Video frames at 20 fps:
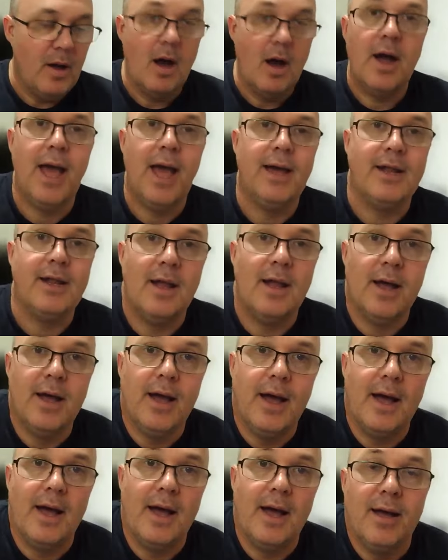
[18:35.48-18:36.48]
I had
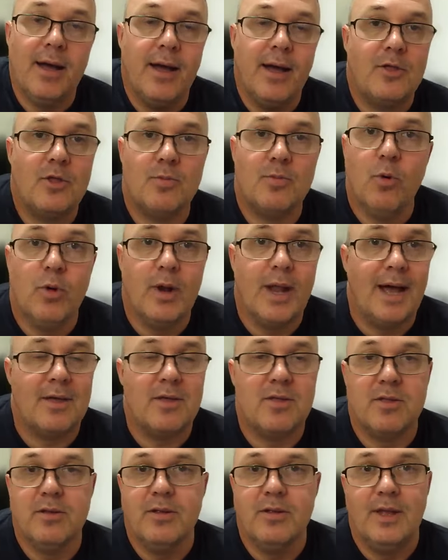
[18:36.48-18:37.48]
a, a, a, small
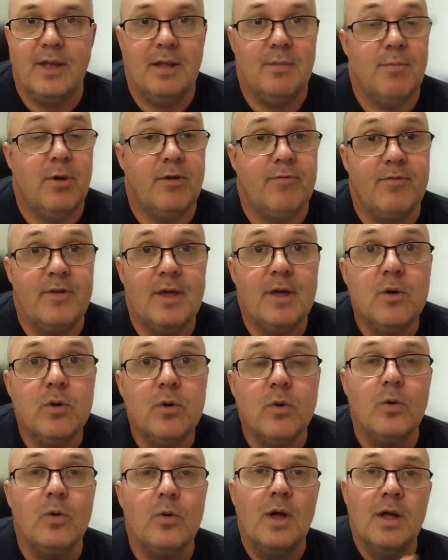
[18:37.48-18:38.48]
accident in my
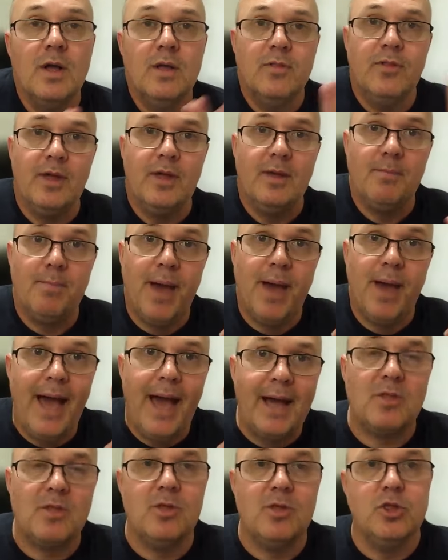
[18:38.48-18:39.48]
vehicle. The
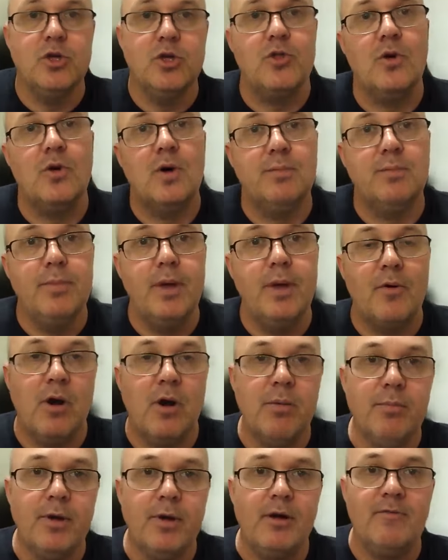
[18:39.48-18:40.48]
passenger side mirror
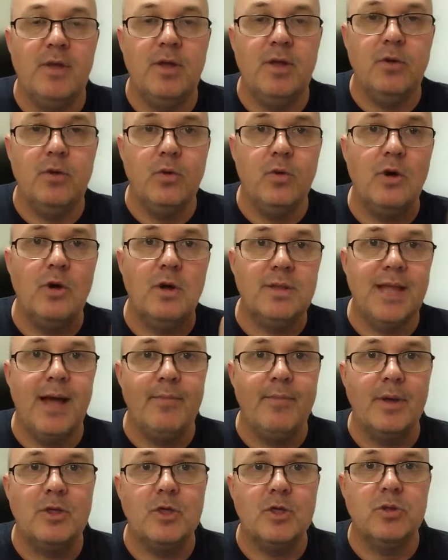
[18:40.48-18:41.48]
on my vehicle got
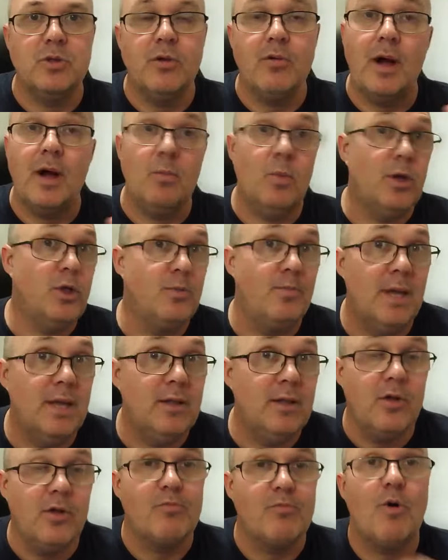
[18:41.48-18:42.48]
damaged, all right, which
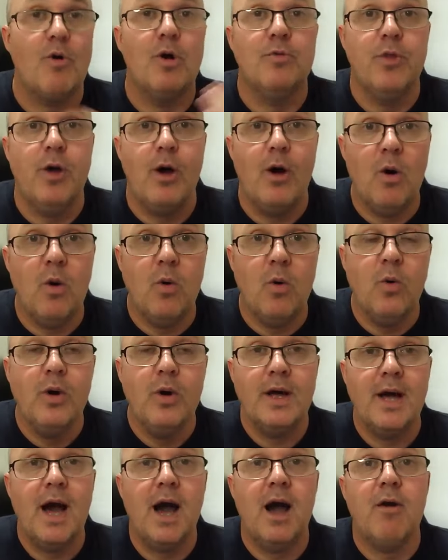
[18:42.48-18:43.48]
means it wrote the
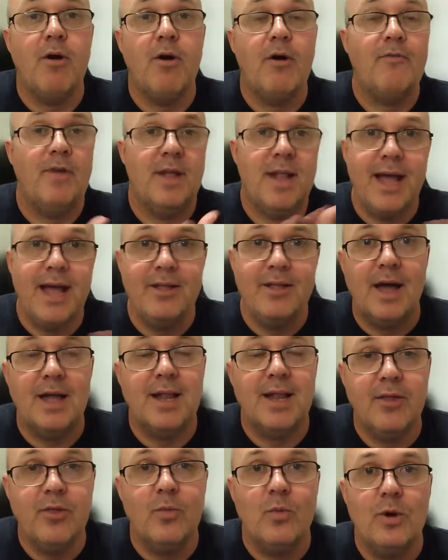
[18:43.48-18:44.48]
whole car off. And
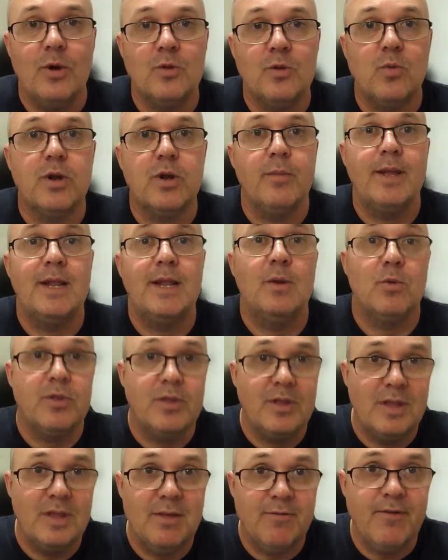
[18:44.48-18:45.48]
in other words, what I mean, it was
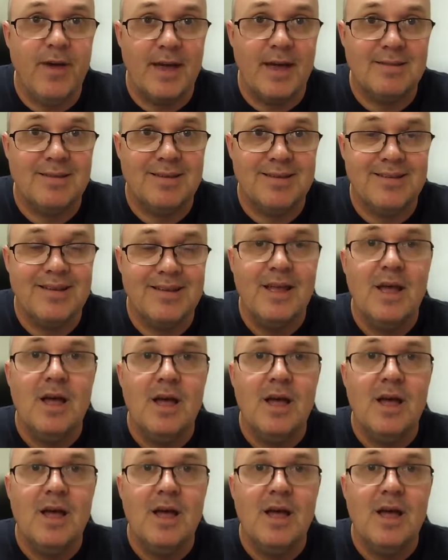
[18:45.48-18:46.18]
defected.